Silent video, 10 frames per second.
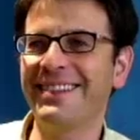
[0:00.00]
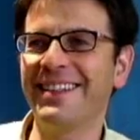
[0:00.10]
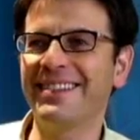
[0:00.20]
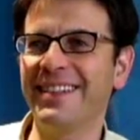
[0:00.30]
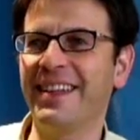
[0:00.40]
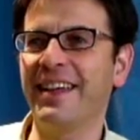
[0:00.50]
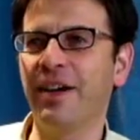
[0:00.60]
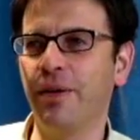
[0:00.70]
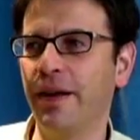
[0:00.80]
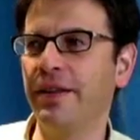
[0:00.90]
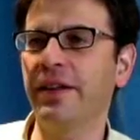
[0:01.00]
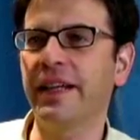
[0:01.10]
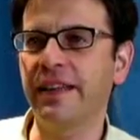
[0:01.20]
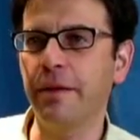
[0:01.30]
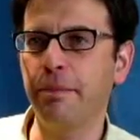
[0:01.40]
essentially they go in, they
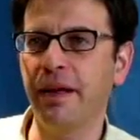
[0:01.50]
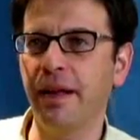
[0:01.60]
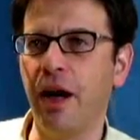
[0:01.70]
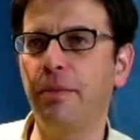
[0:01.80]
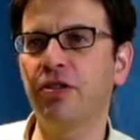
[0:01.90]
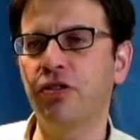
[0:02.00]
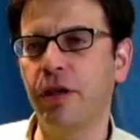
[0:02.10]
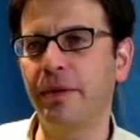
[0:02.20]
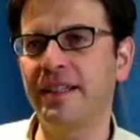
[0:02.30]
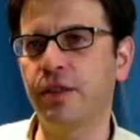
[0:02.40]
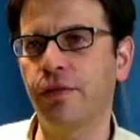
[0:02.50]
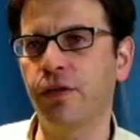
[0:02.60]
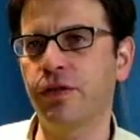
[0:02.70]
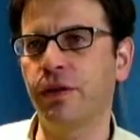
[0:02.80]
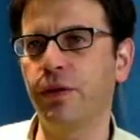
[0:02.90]
get their bill, how many
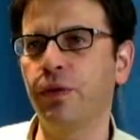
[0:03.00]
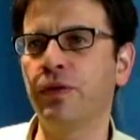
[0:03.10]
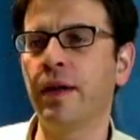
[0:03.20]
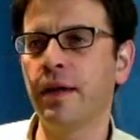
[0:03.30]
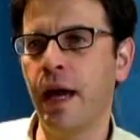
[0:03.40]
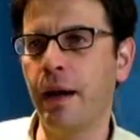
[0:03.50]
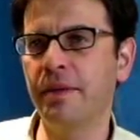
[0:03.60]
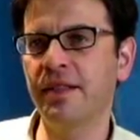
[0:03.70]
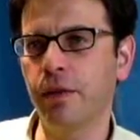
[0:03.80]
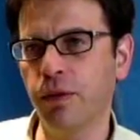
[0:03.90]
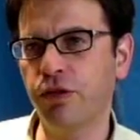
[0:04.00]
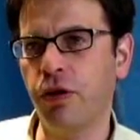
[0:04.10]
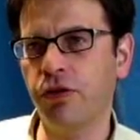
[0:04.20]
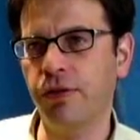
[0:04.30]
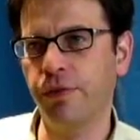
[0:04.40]
servers they use. Amazon will
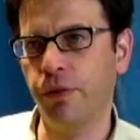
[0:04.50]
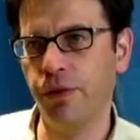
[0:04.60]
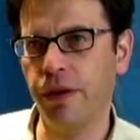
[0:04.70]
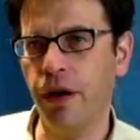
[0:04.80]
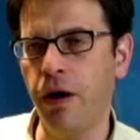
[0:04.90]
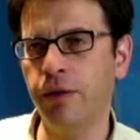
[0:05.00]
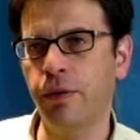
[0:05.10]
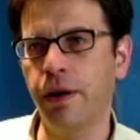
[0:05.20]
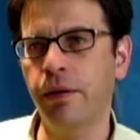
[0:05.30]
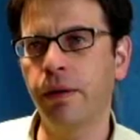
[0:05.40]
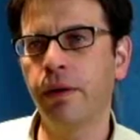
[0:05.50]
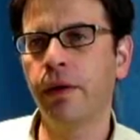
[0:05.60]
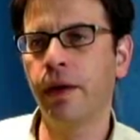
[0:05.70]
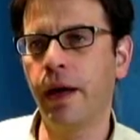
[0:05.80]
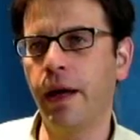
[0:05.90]
charge them for the hardware,
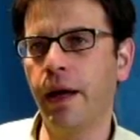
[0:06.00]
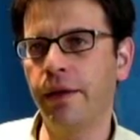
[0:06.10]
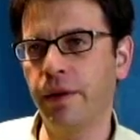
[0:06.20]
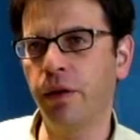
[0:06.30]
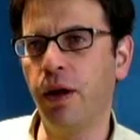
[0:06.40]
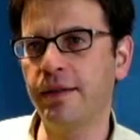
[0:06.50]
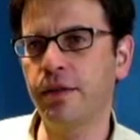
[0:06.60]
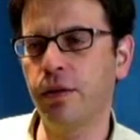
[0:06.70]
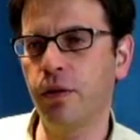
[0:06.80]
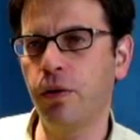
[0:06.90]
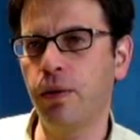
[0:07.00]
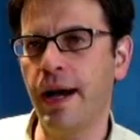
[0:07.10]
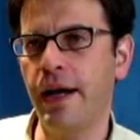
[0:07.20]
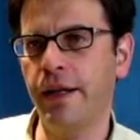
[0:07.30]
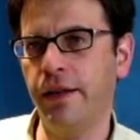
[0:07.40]
and they will also
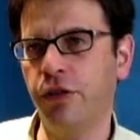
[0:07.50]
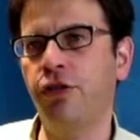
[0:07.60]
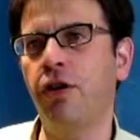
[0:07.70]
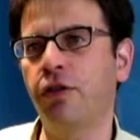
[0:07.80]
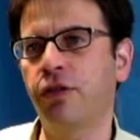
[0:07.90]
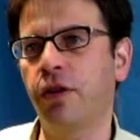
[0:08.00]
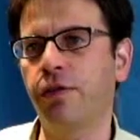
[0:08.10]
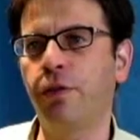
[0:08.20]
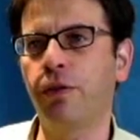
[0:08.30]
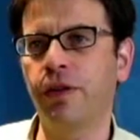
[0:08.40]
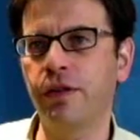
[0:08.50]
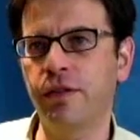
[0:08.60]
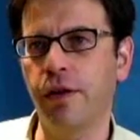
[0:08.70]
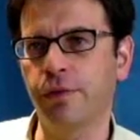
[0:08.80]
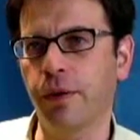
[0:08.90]
add in the charge there for the
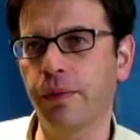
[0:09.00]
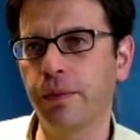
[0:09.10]
software.